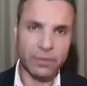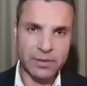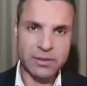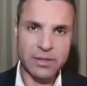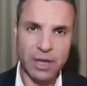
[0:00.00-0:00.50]
in
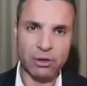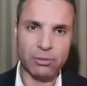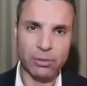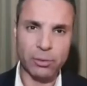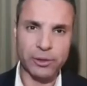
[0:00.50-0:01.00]
this
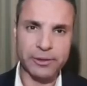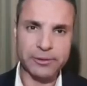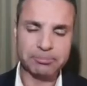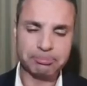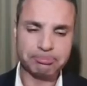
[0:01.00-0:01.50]
terrible world.
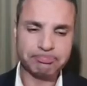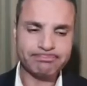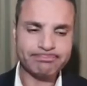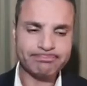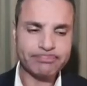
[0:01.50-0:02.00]

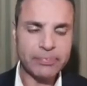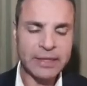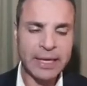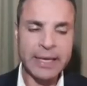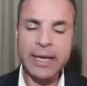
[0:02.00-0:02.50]

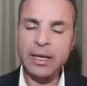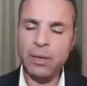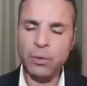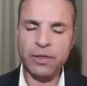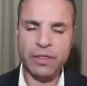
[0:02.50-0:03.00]
Again, I
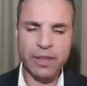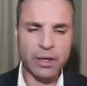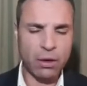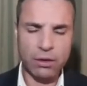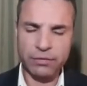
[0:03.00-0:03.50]
want to
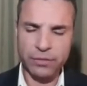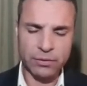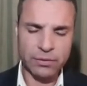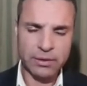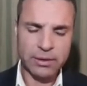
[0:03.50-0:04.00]
thank all of you.
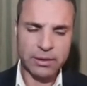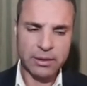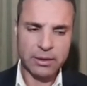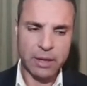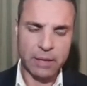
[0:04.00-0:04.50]

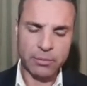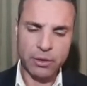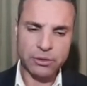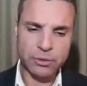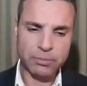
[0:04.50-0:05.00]
I'm
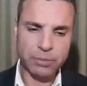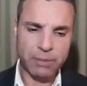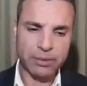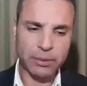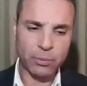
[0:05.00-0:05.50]
going to do
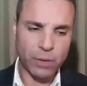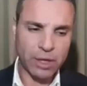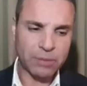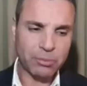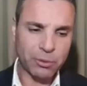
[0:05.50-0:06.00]
probably
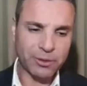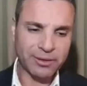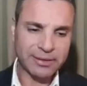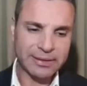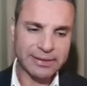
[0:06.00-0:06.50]
one more